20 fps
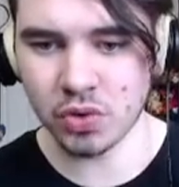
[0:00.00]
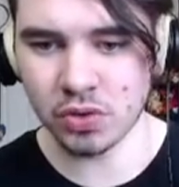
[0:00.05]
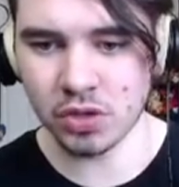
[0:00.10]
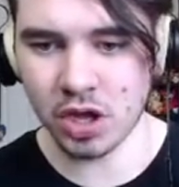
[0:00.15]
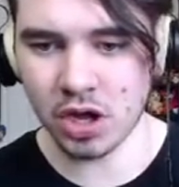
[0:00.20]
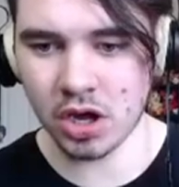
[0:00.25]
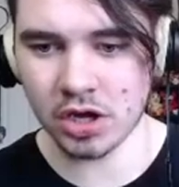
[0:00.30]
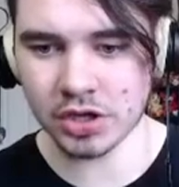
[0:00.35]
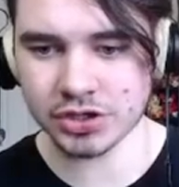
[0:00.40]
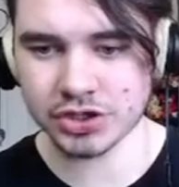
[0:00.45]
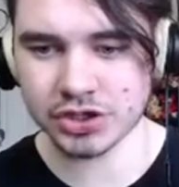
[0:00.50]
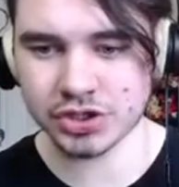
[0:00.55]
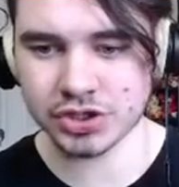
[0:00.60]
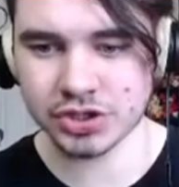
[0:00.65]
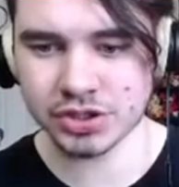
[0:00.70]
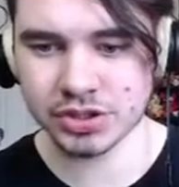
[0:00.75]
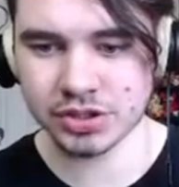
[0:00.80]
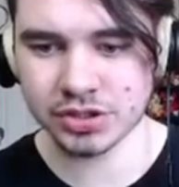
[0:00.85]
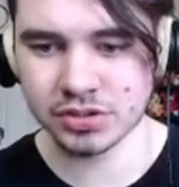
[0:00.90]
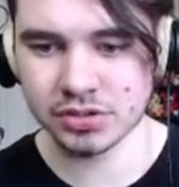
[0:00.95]
lost.
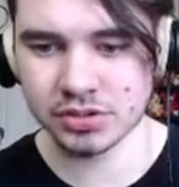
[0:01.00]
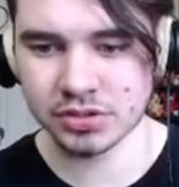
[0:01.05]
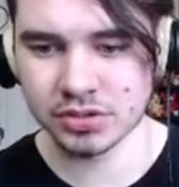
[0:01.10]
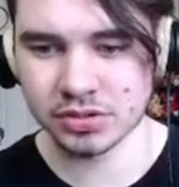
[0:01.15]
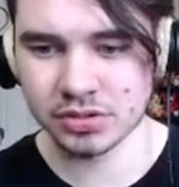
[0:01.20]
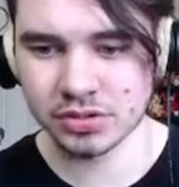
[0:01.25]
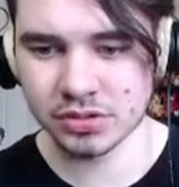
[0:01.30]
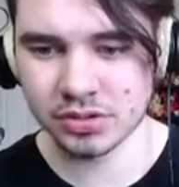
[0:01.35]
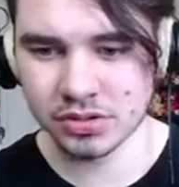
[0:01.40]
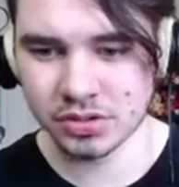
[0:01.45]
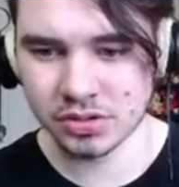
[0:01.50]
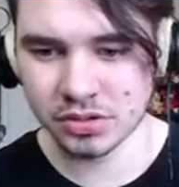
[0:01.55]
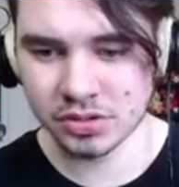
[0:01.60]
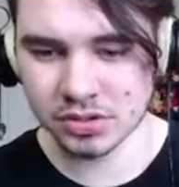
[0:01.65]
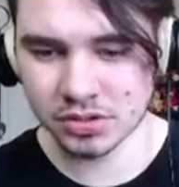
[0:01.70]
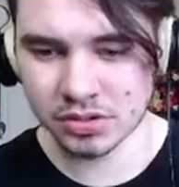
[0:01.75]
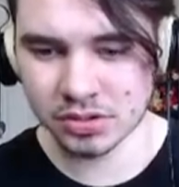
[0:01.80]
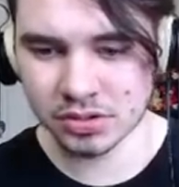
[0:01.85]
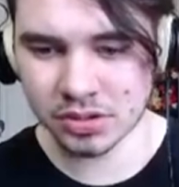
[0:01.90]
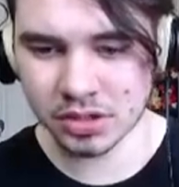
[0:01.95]

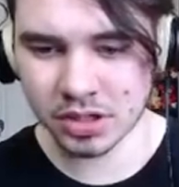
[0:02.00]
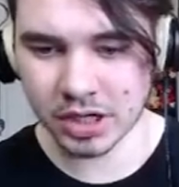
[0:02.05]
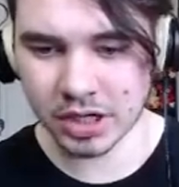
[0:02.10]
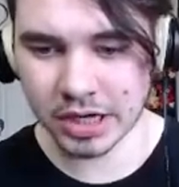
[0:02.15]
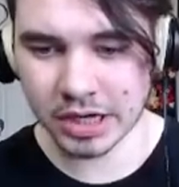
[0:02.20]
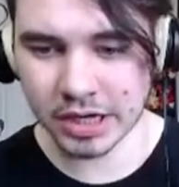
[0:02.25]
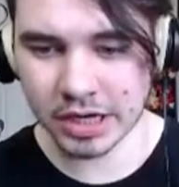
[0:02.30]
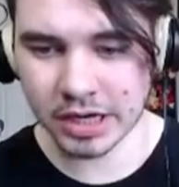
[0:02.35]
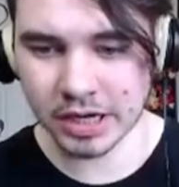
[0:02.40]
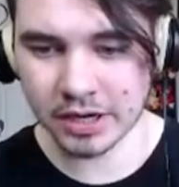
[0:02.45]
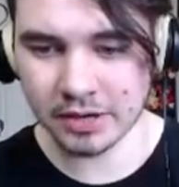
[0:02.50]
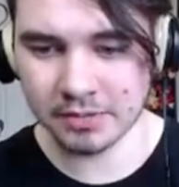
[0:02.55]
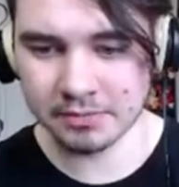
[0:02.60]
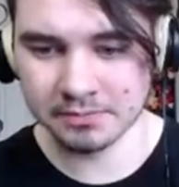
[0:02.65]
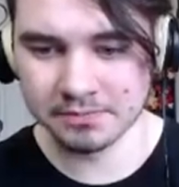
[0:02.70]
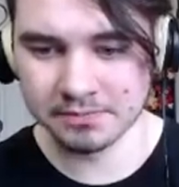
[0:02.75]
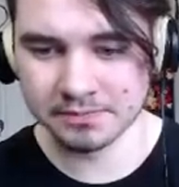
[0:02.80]
Um...